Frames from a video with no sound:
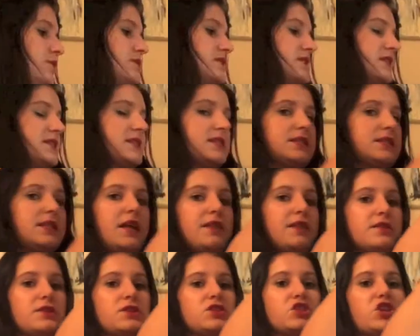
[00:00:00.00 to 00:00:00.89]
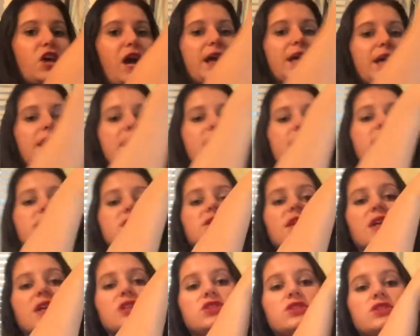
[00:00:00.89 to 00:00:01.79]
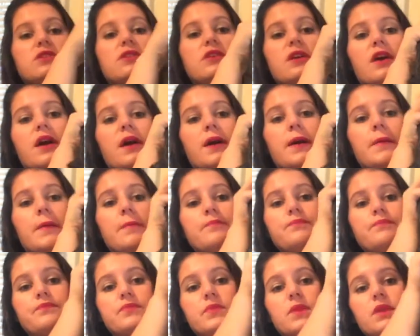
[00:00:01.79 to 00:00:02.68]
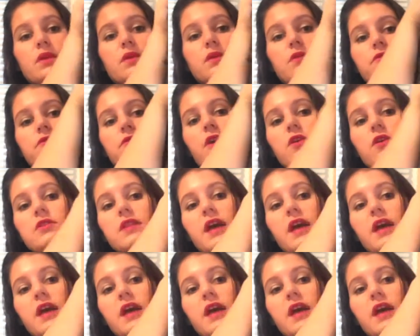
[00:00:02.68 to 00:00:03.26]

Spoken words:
was this leather jacket. It's actually faux